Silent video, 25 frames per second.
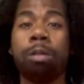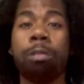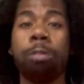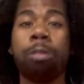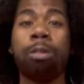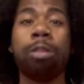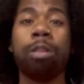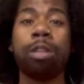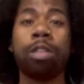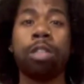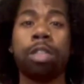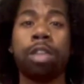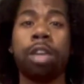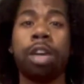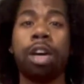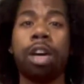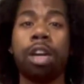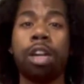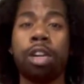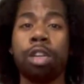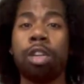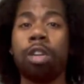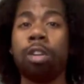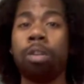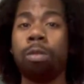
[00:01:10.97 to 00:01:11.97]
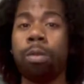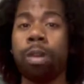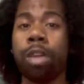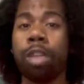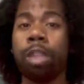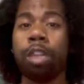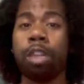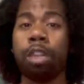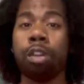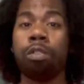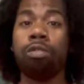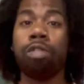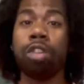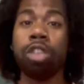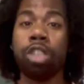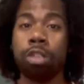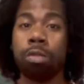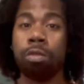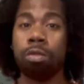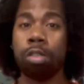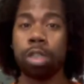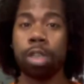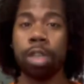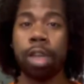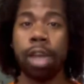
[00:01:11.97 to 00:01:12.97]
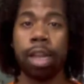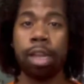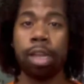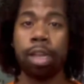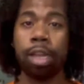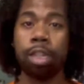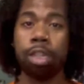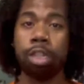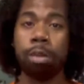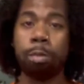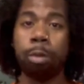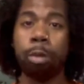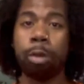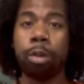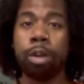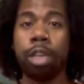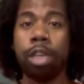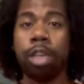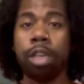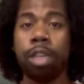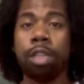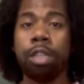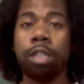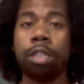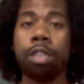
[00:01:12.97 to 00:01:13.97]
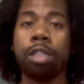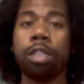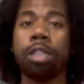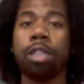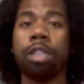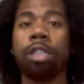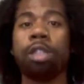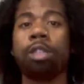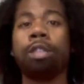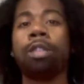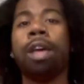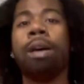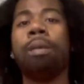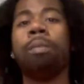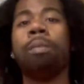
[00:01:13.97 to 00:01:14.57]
boards under where the original slat ledger board is so that